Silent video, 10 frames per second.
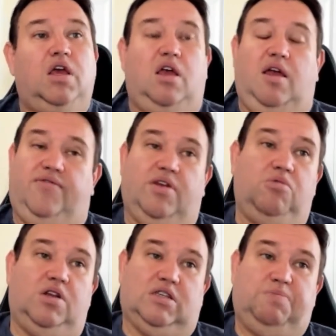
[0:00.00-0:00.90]
If
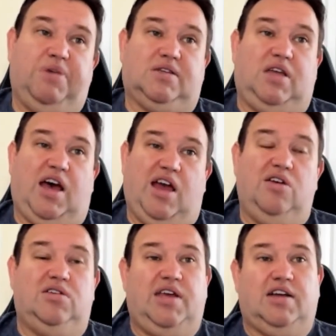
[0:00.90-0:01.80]
someone expects a higher
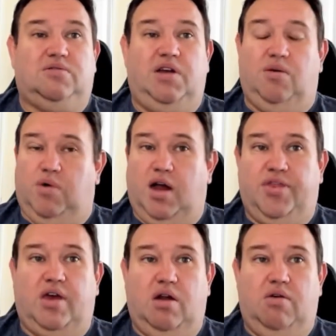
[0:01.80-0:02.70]
tax rate, a Roth
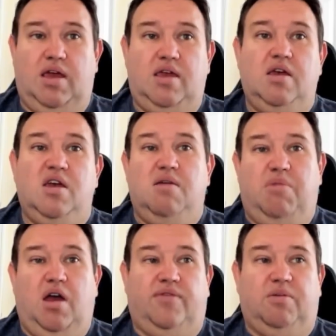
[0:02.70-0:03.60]
IRA
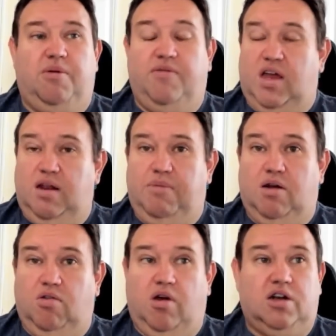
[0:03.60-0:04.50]
may often provide a
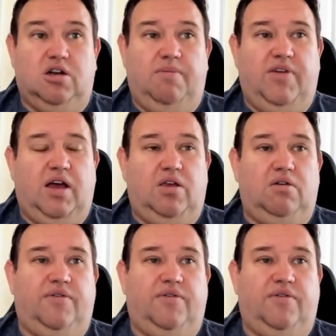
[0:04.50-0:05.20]
better long-term value.